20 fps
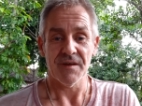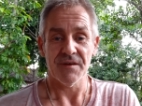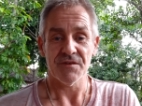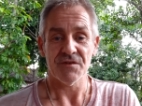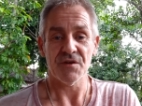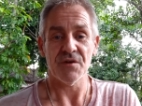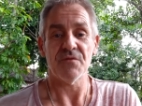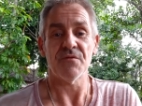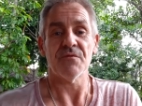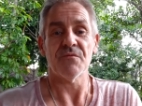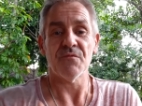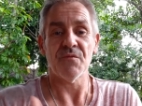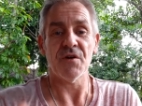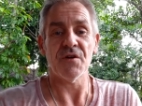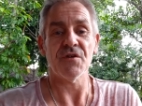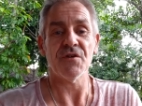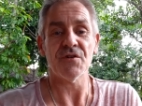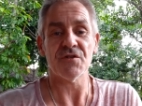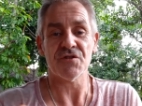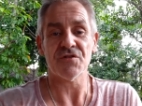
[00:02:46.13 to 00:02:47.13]
So what
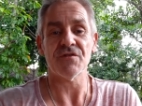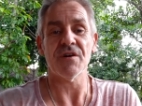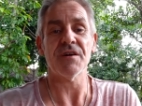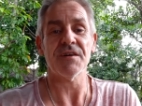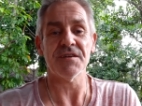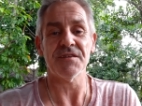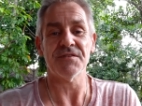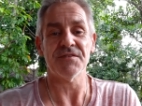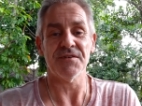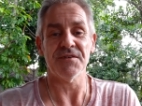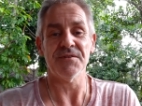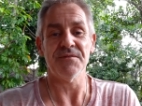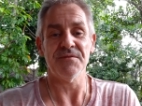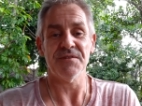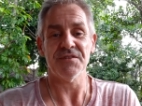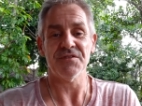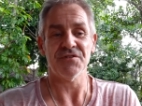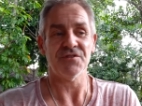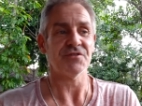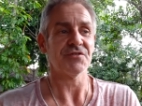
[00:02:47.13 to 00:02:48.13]
you're trying to do
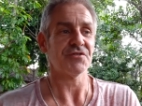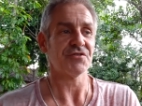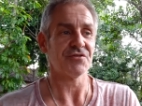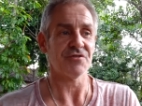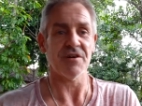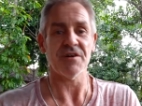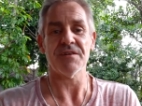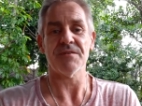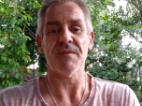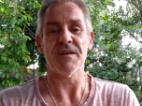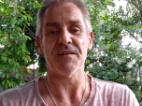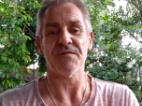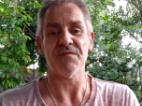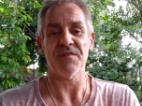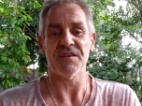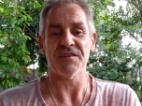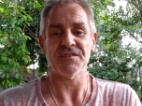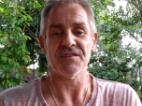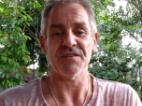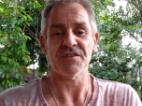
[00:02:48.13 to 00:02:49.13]
is you're trying to
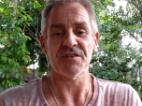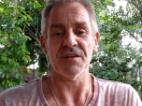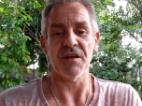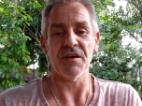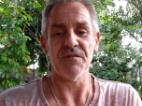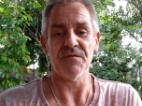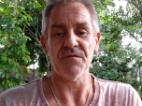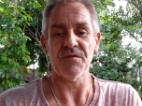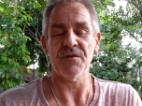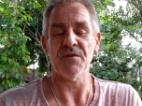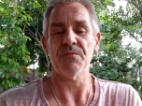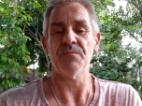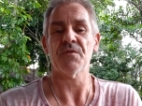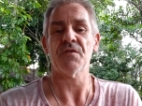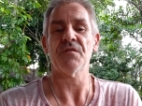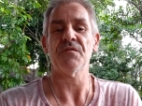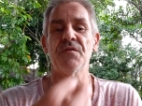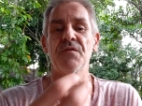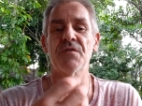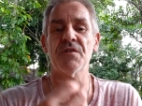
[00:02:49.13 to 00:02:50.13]
manifest this like you, but
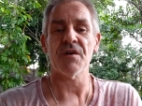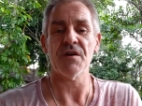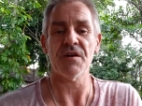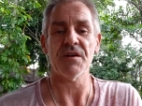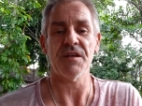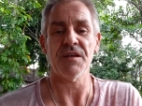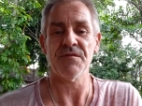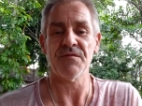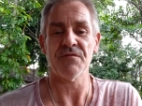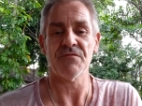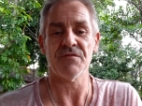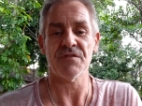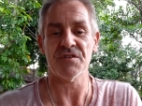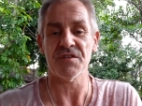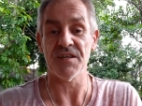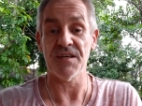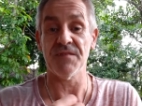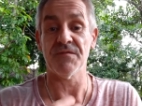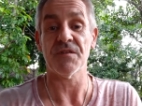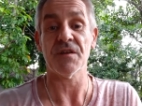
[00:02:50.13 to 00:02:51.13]
if you can't even
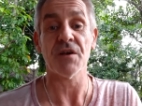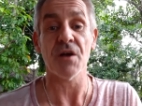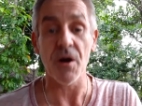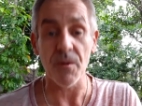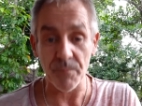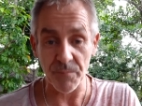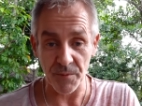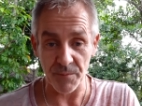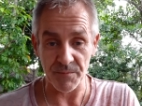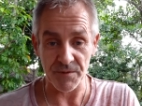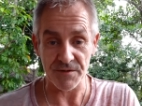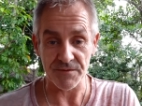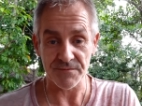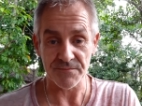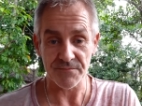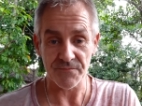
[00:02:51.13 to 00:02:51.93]
receive the compliment,